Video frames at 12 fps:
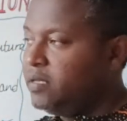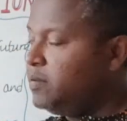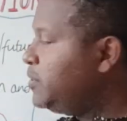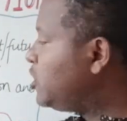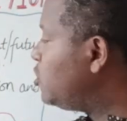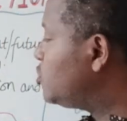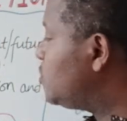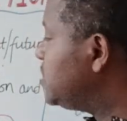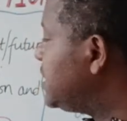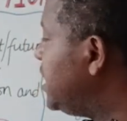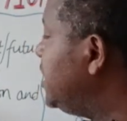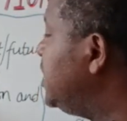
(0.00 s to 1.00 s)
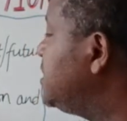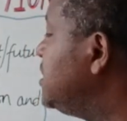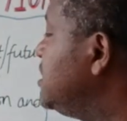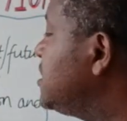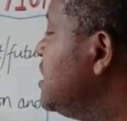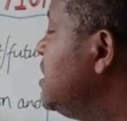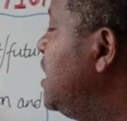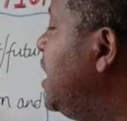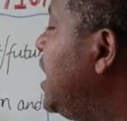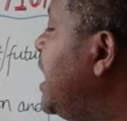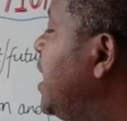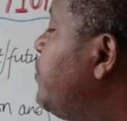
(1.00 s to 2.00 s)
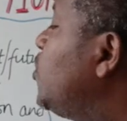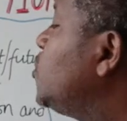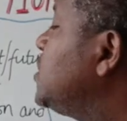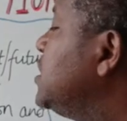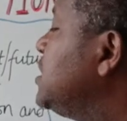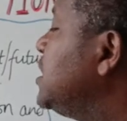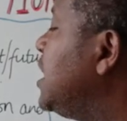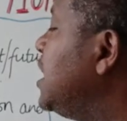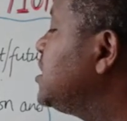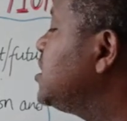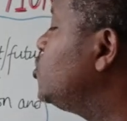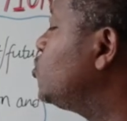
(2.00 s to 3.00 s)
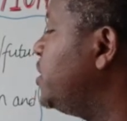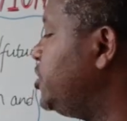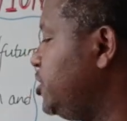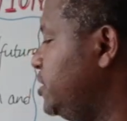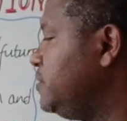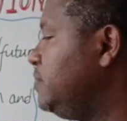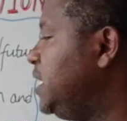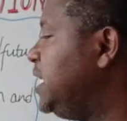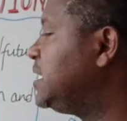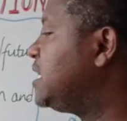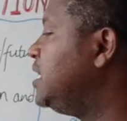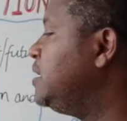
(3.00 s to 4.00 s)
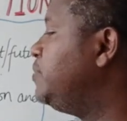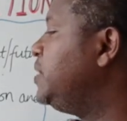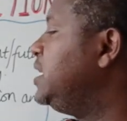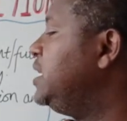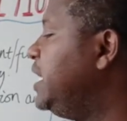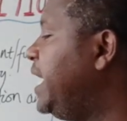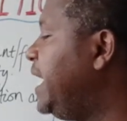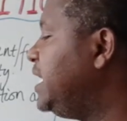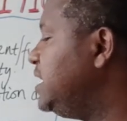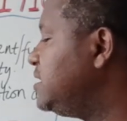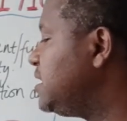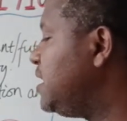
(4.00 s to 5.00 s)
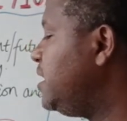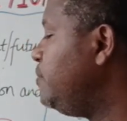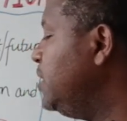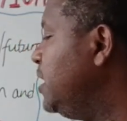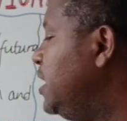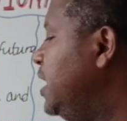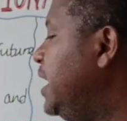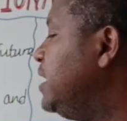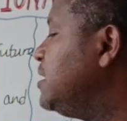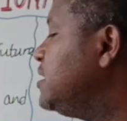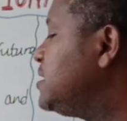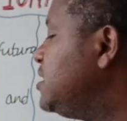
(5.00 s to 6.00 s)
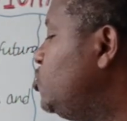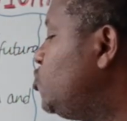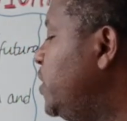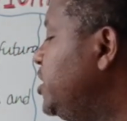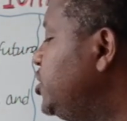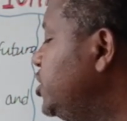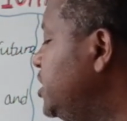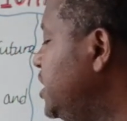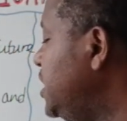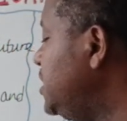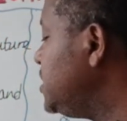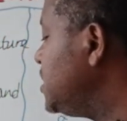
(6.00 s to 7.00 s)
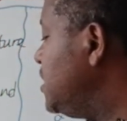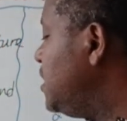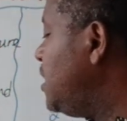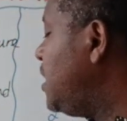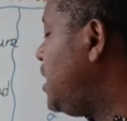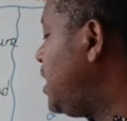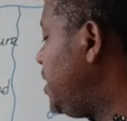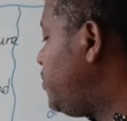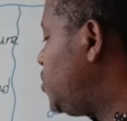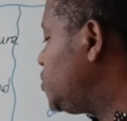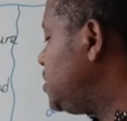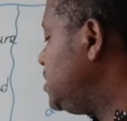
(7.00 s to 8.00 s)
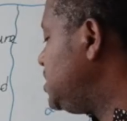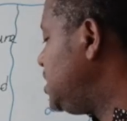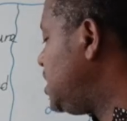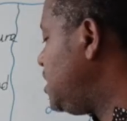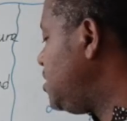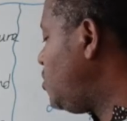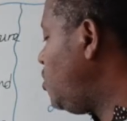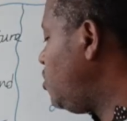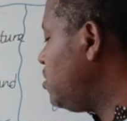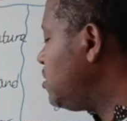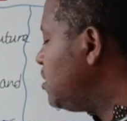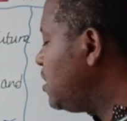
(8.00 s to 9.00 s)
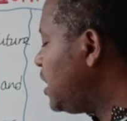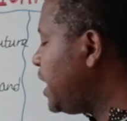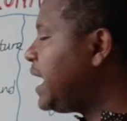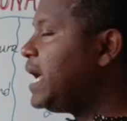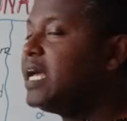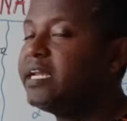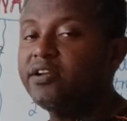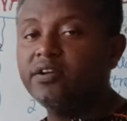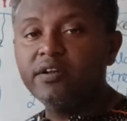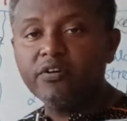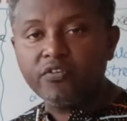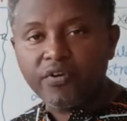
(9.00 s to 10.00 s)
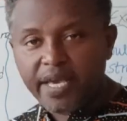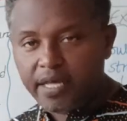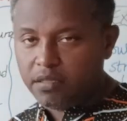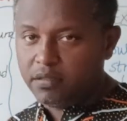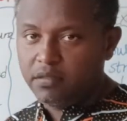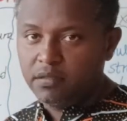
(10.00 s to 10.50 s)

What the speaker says: because we said it is a hypothetical situation. It can be any time, and the situation is hypothetical or unreal,